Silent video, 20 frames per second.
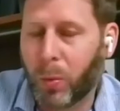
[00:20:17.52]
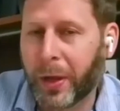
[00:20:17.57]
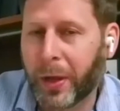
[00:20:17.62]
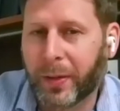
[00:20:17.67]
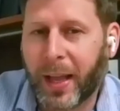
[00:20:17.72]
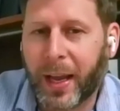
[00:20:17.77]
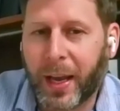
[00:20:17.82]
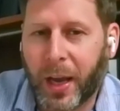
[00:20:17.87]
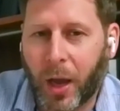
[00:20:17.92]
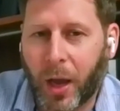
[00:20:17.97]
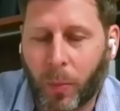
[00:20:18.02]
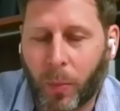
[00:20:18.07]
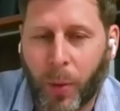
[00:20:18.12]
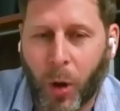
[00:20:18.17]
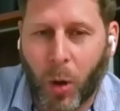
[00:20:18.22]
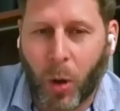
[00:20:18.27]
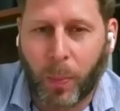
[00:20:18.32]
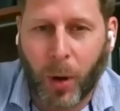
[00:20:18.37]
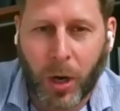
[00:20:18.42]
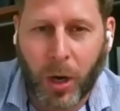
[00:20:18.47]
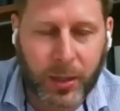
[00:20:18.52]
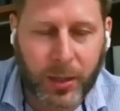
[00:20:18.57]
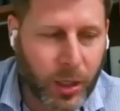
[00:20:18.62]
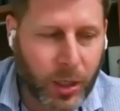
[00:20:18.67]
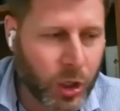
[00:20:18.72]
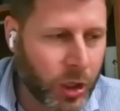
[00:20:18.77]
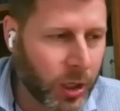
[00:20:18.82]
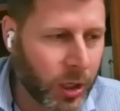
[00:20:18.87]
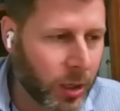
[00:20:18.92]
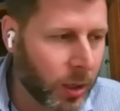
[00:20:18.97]
lend out ballpark
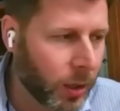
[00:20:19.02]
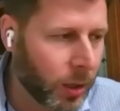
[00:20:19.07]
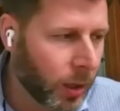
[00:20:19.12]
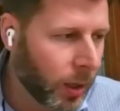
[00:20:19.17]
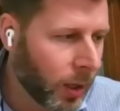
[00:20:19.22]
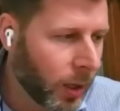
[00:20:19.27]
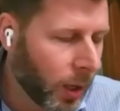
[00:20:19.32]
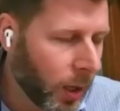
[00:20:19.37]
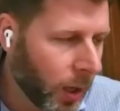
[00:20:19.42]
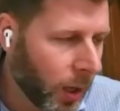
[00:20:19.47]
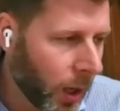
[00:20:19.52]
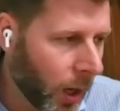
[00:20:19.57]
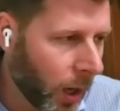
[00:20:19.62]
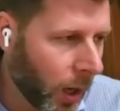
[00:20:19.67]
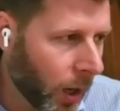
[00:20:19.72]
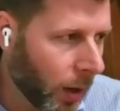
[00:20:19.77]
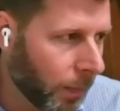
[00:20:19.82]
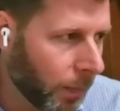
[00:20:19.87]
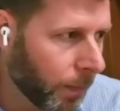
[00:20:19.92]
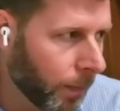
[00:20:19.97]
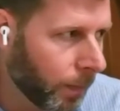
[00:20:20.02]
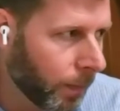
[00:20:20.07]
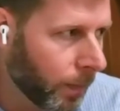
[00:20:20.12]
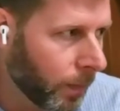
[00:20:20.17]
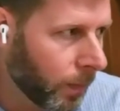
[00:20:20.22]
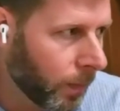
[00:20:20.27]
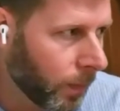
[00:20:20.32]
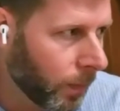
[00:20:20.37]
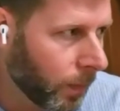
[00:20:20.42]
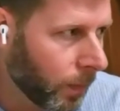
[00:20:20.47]
this year
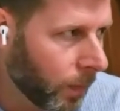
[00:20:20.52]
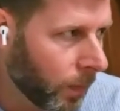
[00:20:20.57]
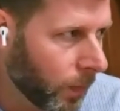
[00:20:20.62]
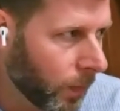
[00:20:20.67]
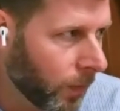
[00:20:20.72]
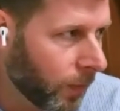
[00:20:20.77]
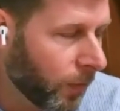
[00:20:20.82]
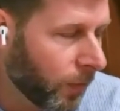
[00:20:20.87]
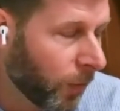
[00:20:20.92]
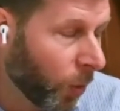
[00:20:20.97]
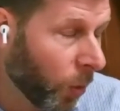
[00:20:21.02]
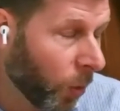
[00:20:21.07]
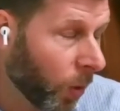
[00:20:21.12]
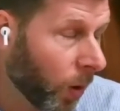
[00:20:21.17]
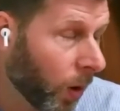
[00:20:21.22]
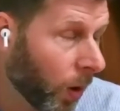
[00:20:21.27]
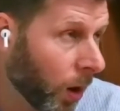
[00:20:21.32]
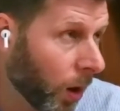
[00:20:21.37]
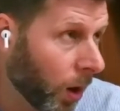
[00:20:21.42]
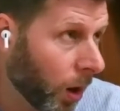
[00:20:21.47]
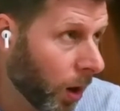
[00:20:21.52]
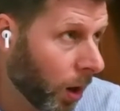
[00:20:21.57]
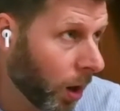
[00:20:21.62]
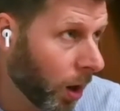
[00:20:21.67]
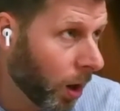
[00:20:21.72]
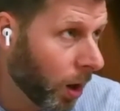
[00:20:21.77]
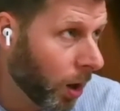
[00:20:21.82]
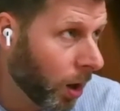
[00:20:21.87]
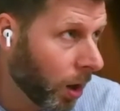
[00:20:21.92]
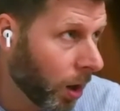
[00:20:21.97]

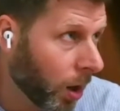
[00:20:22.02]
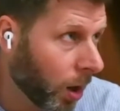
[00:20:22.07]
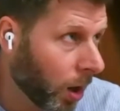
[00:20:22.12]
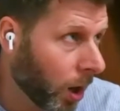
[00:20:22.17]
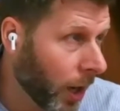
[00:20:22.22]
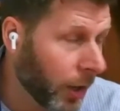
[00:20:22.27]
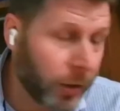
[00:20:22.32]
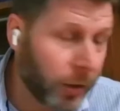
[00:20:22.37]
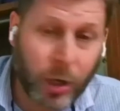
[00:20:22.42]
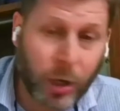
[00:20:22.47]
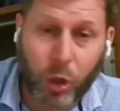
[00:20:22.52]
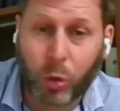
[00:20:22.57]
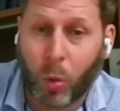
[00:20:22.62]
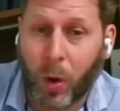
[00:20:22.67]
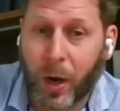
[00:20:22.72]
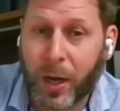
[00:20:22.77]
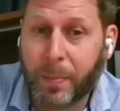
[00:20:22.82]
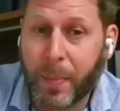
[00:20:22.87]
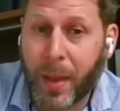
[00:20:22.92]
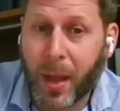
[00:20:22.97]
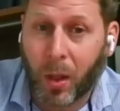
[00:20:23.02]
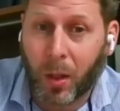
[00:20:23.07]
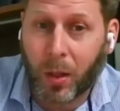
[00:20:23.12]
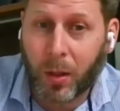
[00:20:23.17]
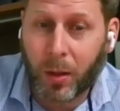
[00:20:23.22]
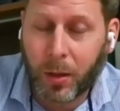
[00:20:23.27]
420 mil.